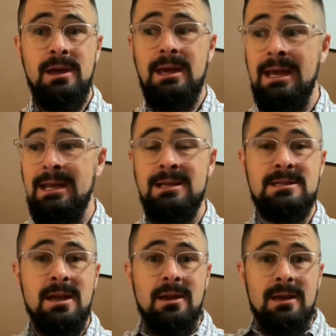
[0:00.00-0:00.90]
It is
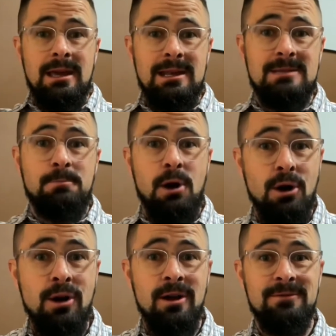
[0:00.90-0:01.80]

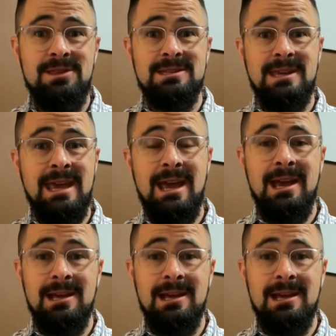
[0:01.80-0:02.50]
part of this gig.